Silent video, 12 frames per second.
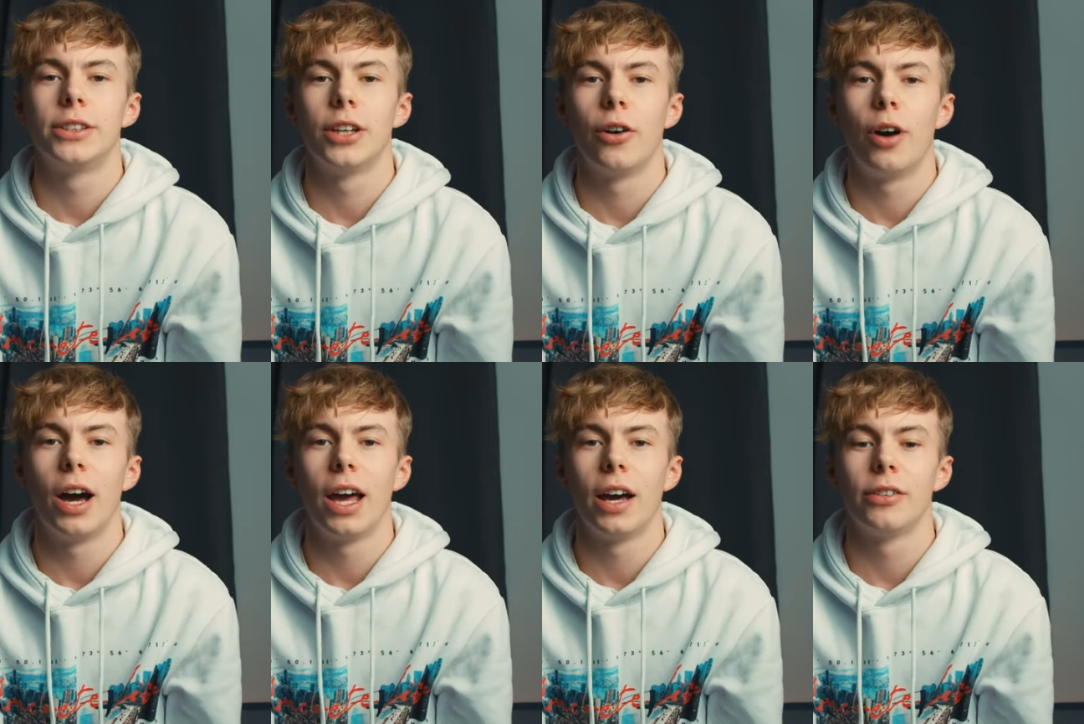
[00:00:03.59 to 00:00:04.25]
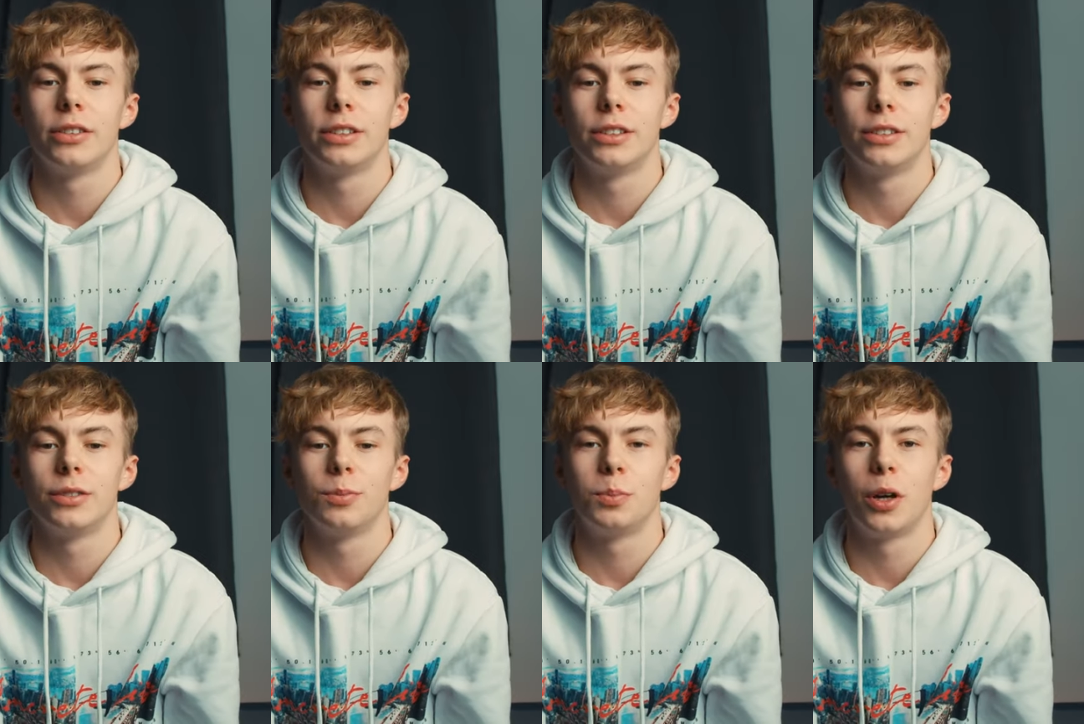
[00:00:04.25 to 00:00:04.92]
so I haven't
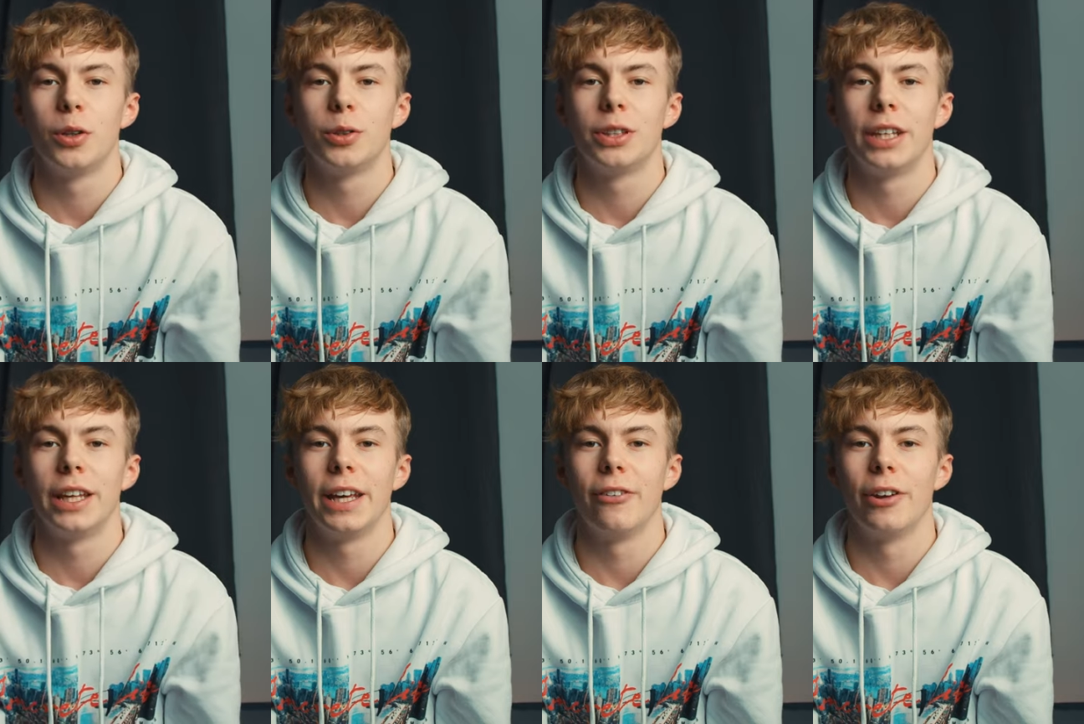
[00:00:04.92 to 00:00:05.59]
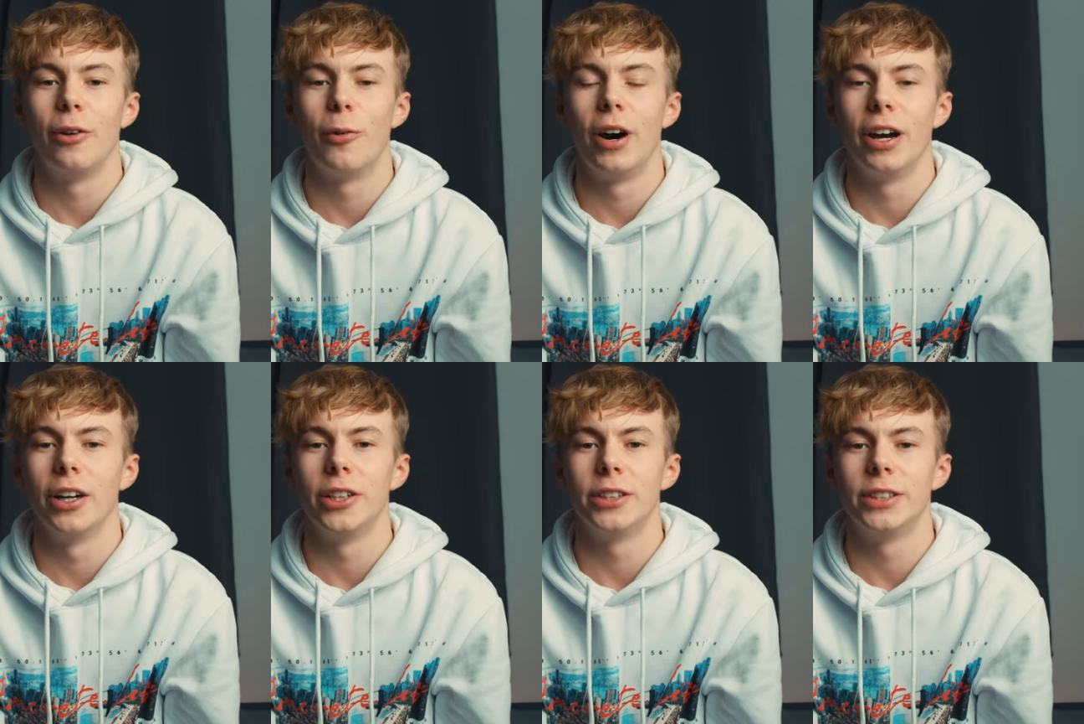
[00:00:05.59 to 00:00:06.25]
posted here in a
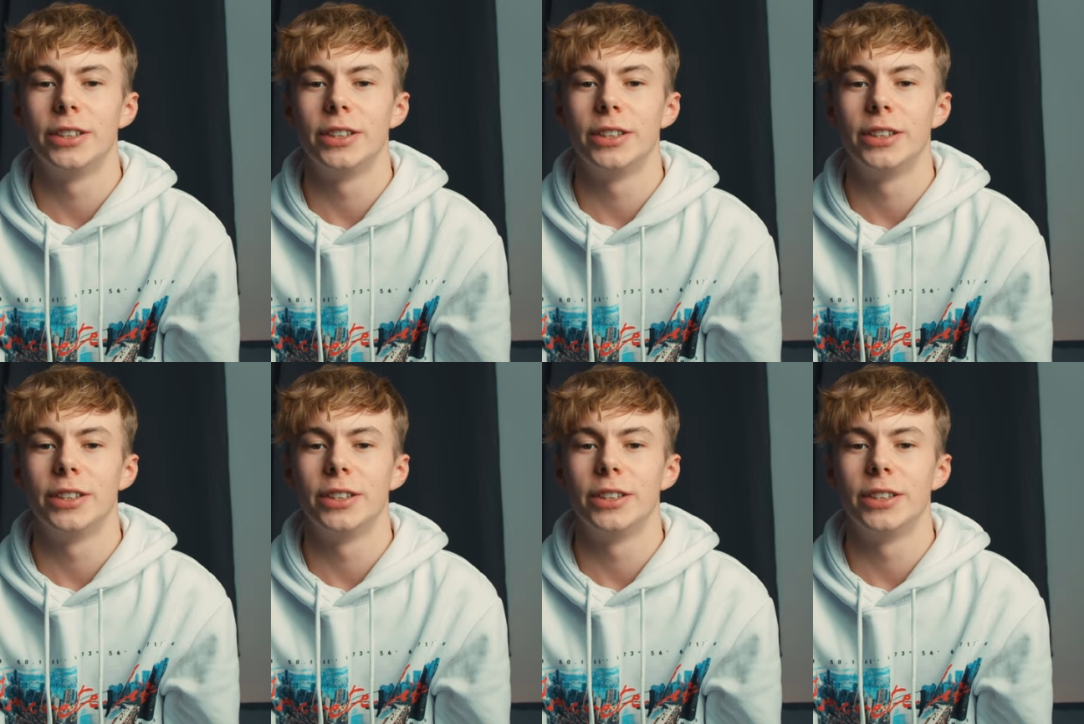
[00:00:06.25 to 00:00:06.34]
while.